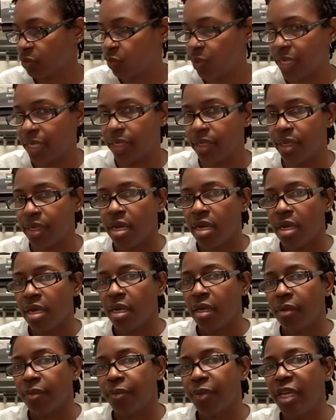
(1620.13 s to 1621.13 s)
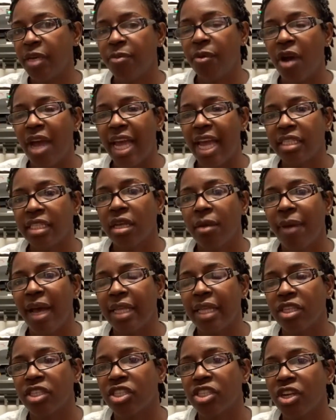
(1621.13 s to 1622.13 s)
when people ask
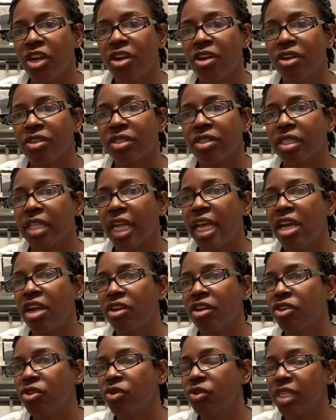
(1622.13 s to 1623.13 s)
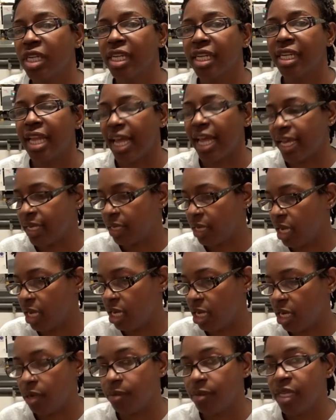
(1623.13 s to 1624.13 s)
about the shirts they are usually like
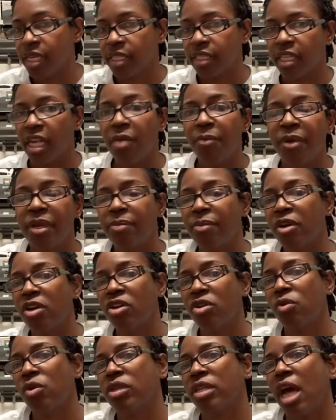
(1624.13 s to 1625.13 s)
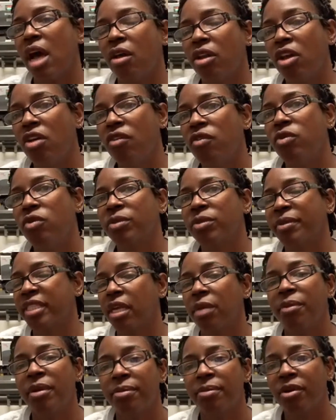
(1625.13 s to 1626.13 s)
um, some people gonna want the all over ones but
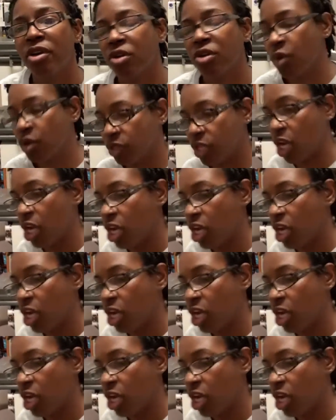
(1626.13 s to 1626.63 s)
some people gonna want the